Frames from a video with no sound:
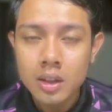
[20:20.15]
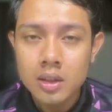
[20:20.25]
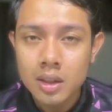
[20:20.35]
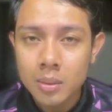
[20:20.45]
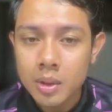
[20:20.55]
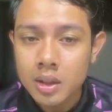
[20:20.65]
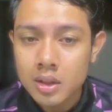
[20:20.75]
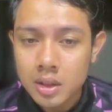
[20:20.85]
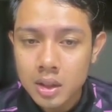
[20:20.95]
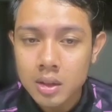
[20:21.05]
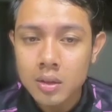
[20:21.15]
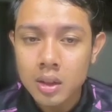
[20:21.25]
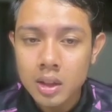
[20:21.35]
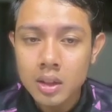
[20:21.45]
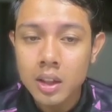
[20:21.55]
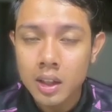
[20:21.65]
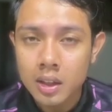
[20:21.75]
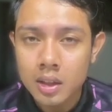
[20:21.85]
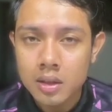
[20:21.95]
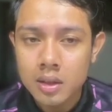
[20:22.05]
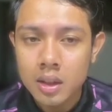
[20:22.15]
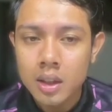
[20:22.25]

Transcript: semicircular canals